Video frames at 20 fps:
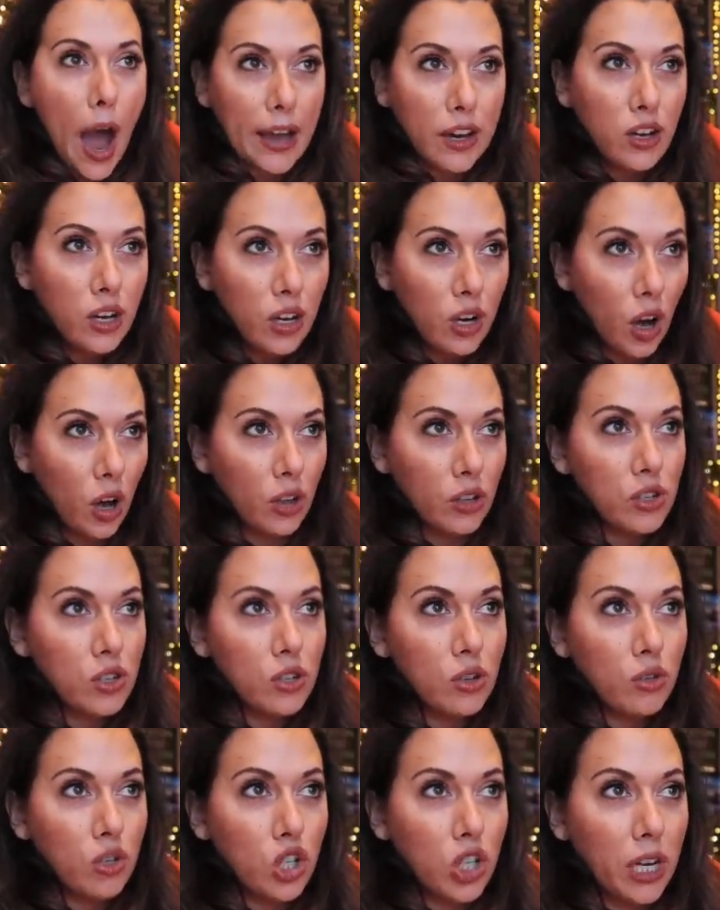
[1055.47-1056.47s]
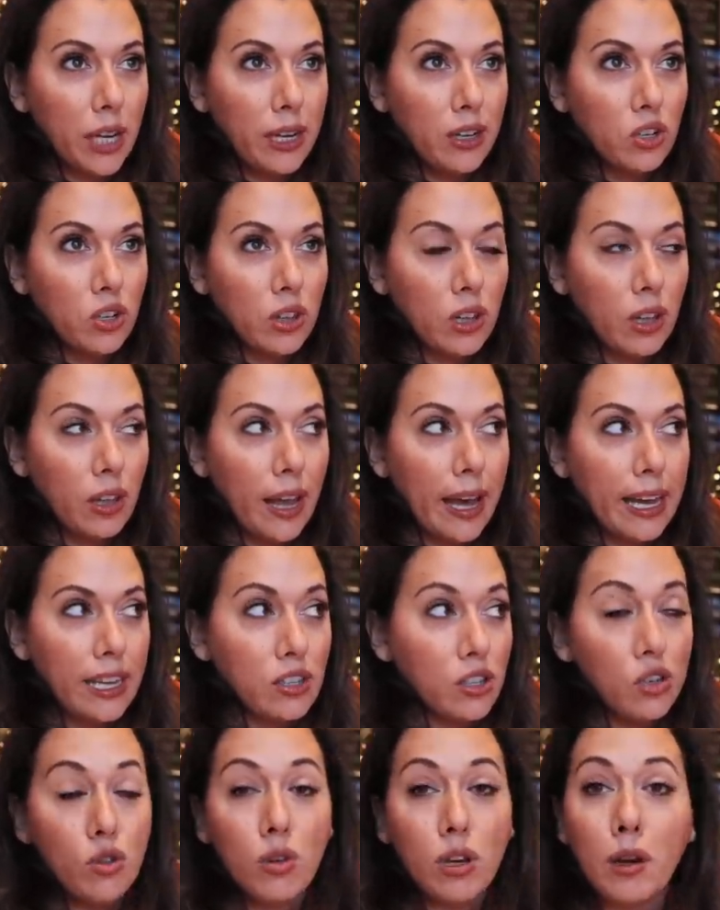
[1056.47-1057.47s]
I could also change the
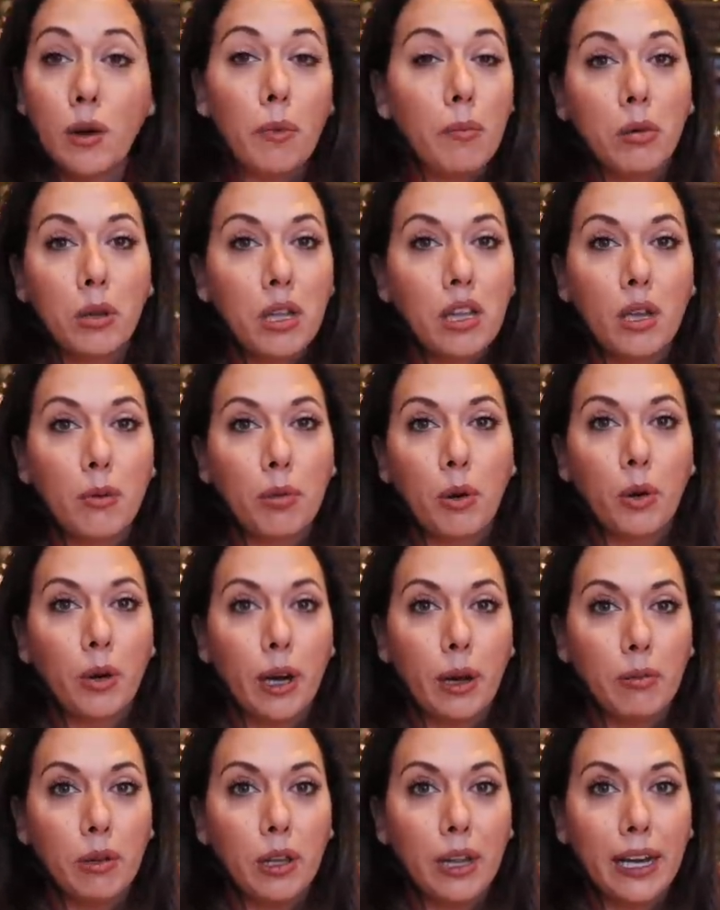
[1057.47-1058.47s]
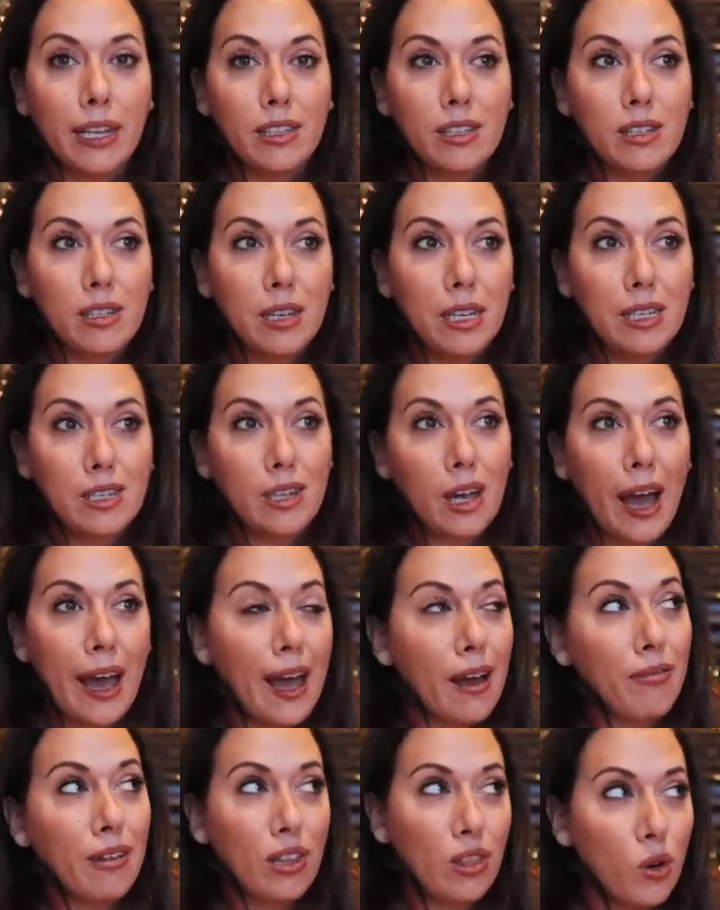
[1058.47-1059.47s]
lights. You can completely program the lights. It's, I
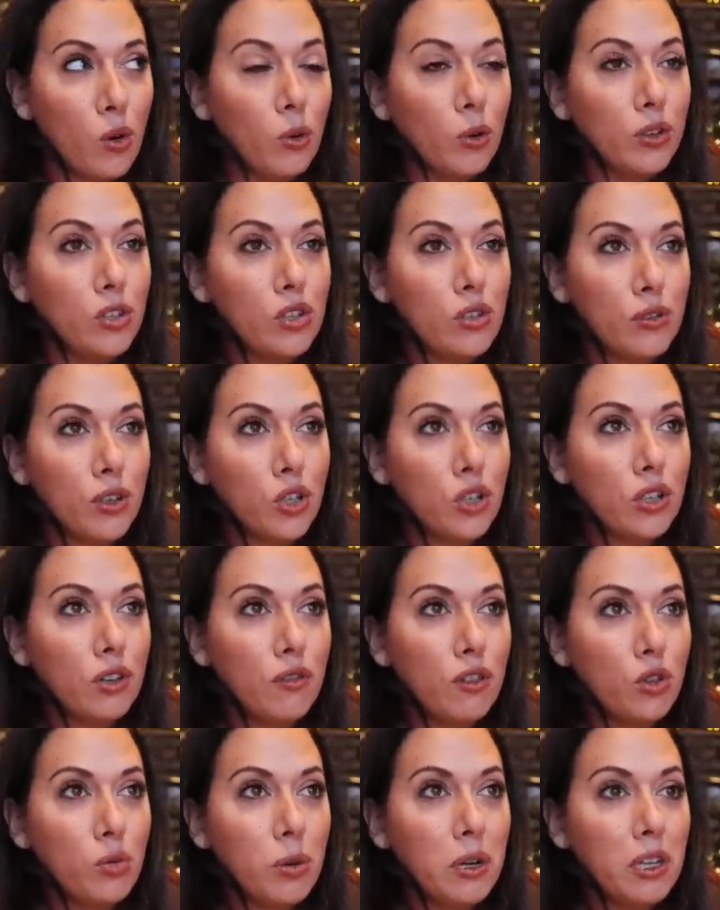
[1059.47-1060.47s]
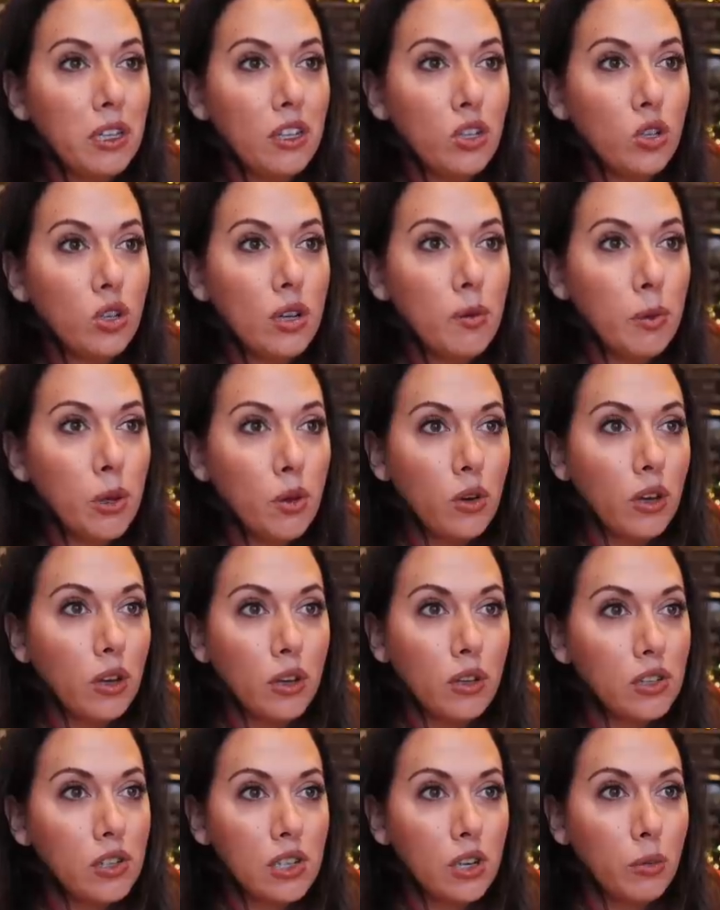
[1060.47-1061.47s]
have like the oldest version of the twinkly tree, but you
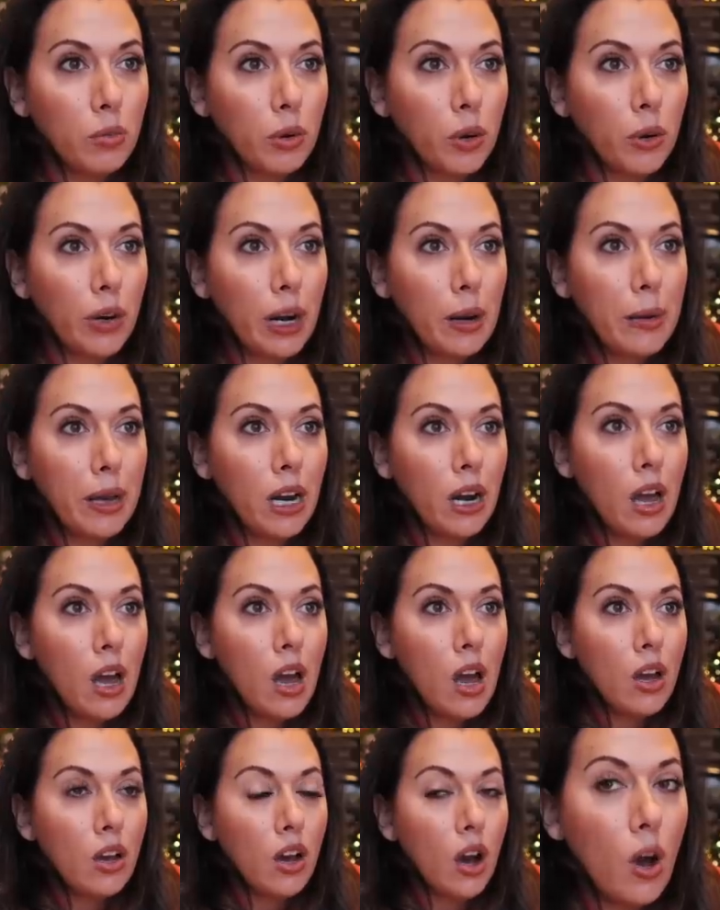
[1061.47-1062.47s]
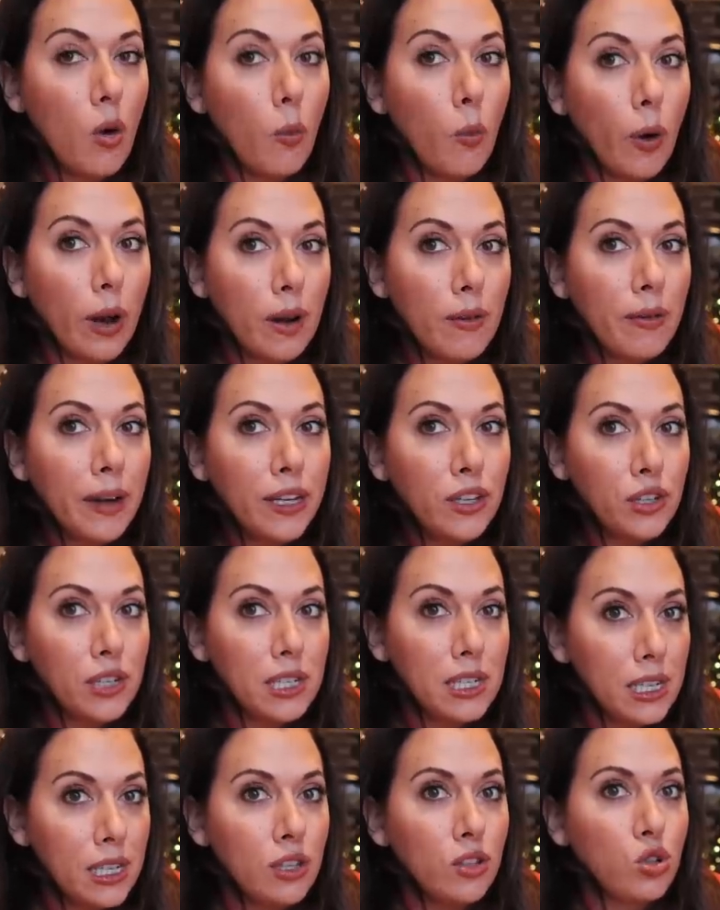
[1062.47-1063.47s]
can still program it. What if I
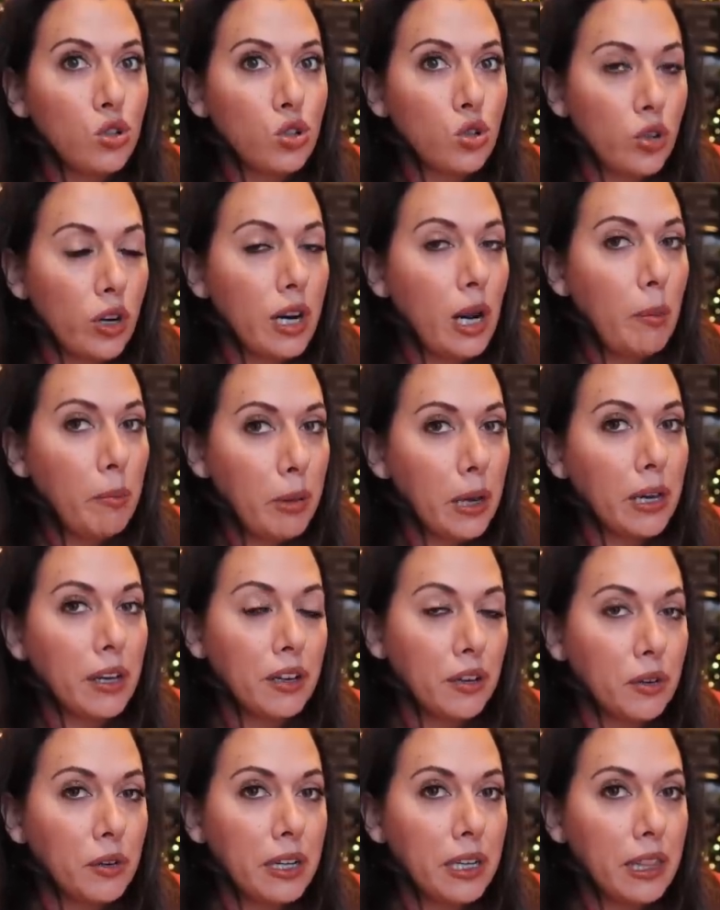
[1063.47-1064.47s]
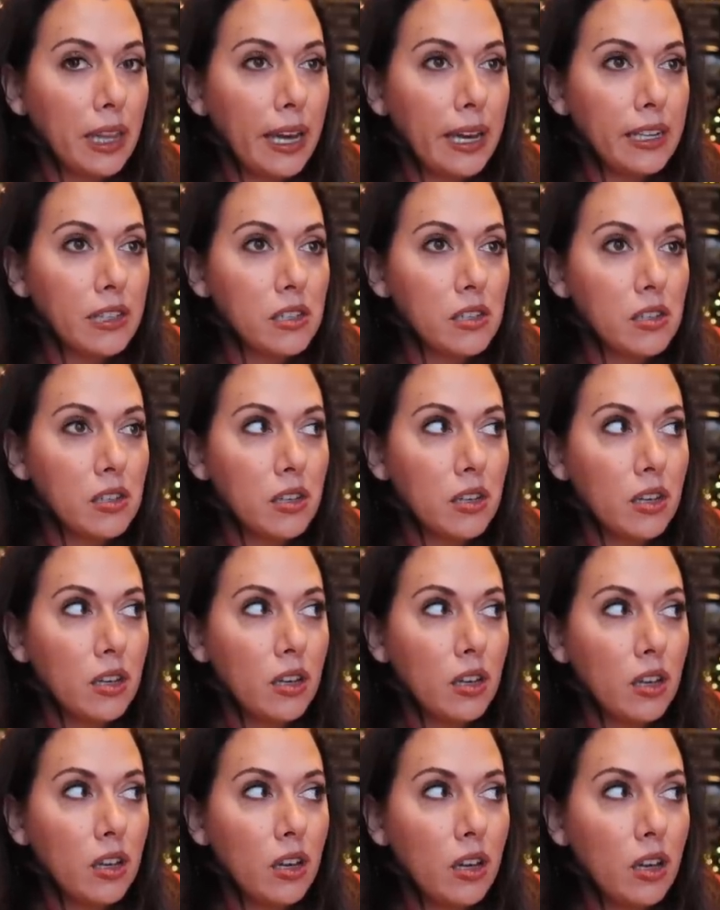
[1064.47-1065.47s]
just did straight up pink and green lights?
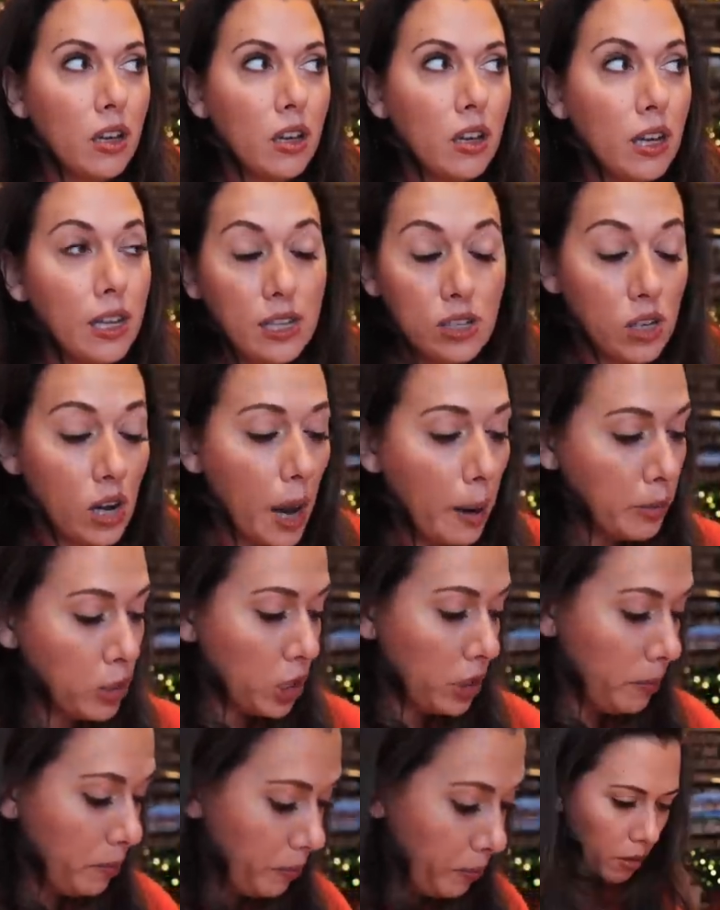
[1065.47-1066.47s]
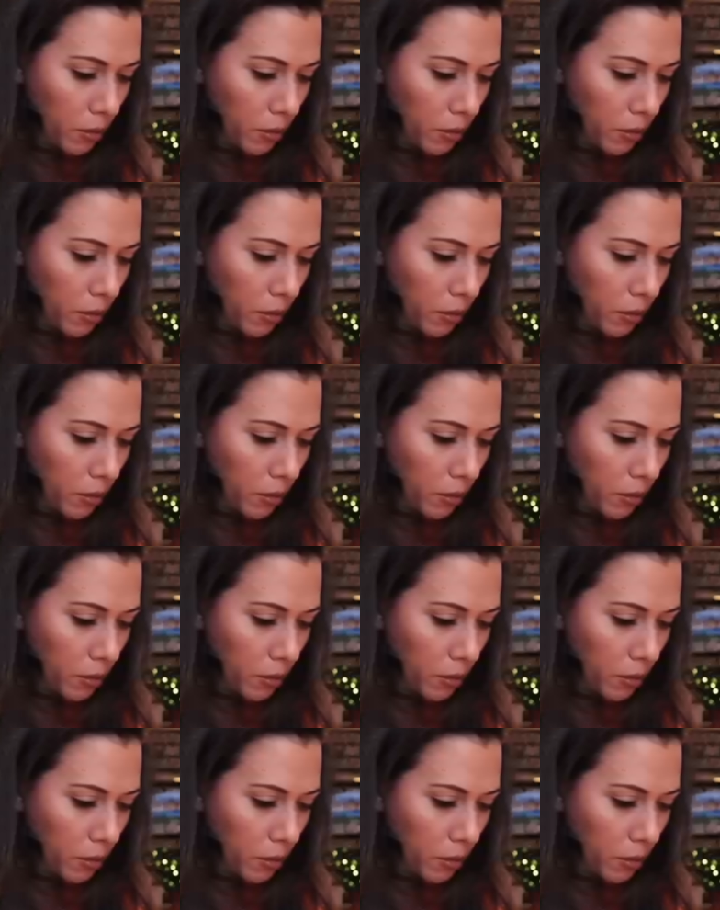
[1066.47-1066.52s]
It's an option.